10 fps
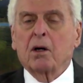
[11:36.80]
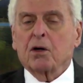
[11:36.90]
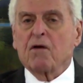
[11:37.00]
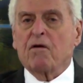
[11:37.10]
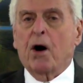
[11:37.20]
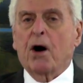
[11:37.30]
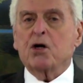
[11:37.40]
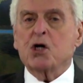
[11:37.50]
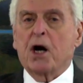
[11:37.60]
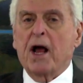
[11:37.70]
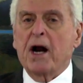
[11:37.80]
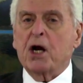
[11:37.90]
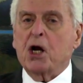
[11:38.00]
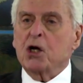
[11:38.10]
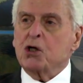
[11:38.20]
You've heard of
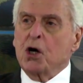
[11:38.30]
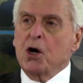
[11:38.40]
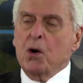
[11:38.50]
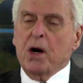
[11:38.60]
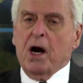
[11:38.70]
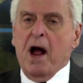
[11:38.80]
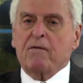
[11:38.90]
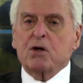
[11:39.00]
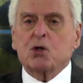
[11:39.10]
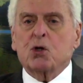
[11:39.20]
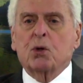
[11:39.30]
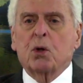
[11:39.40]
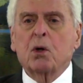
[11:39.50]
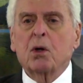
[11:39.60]
genetic engineering, haven't you?